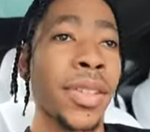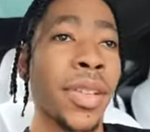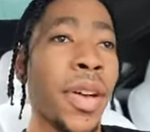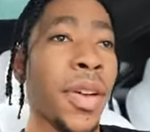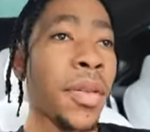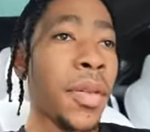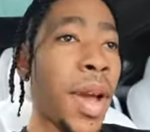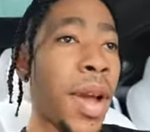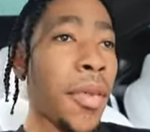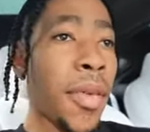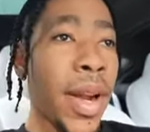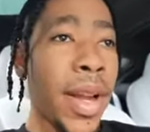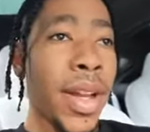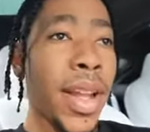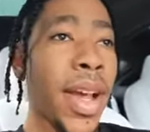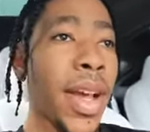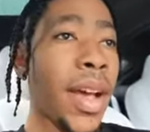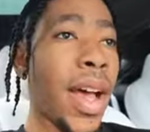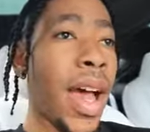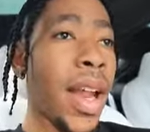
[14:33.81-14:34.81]
So right
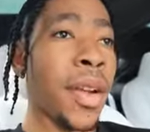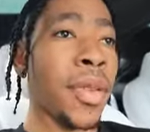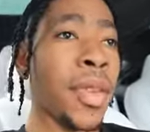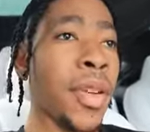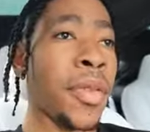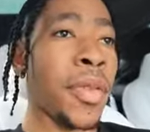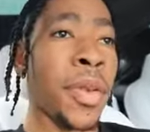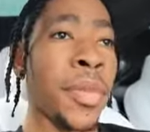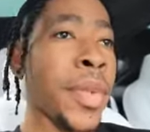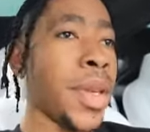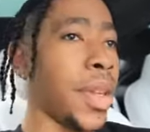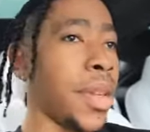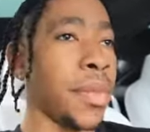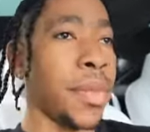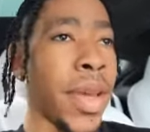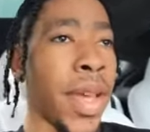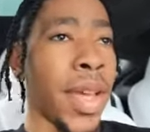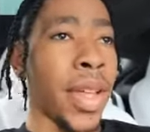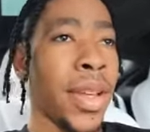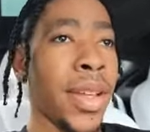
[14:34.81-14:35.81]
now, I don't know if we're meeting
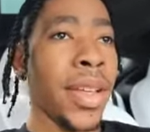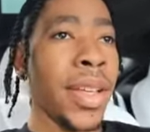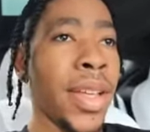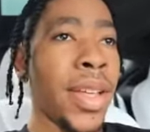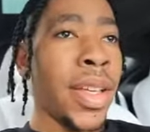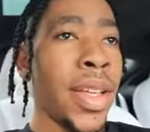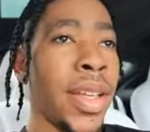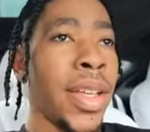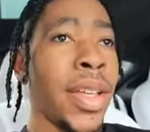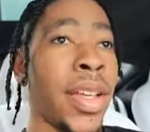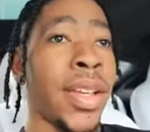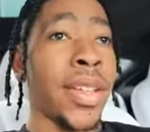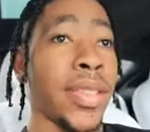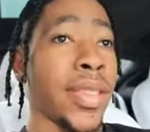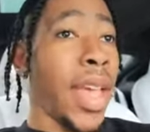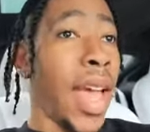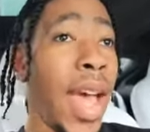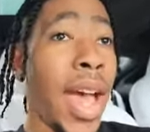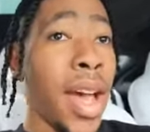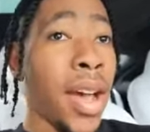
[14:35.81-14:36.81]
them at
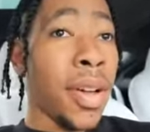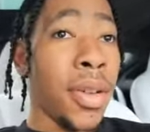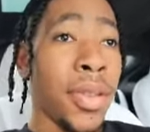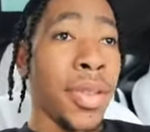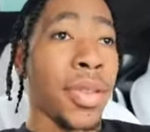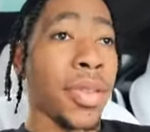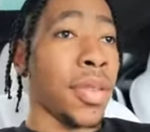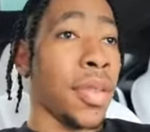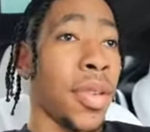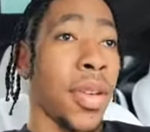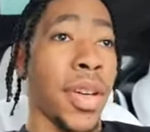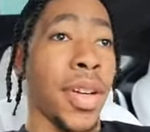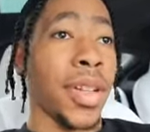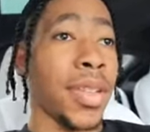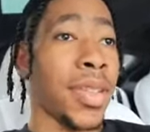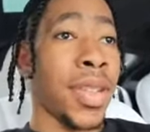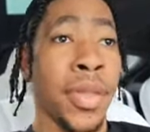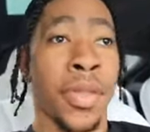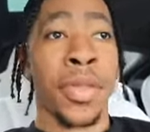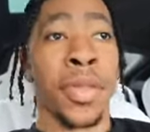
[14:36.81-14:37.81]
his house or
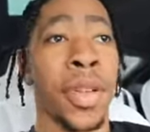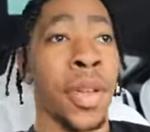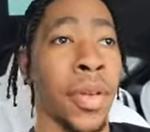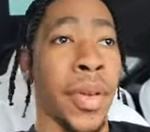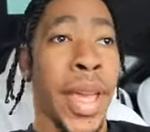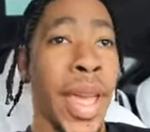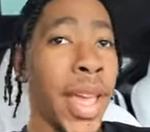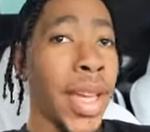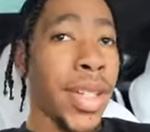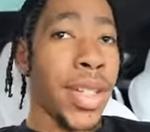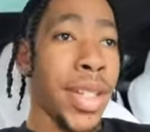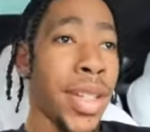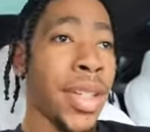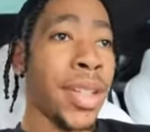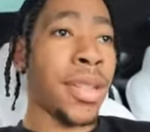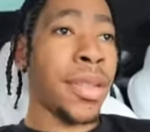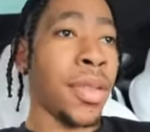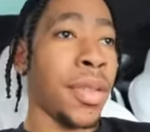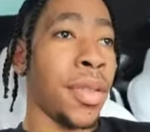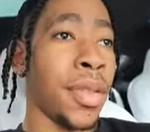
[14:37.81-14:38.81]
a central
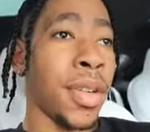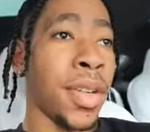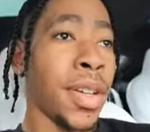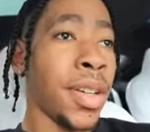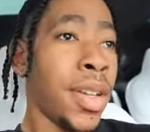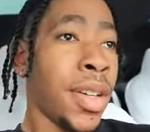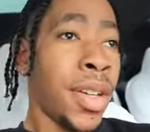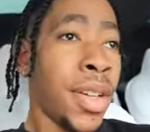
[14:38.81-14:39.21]
location or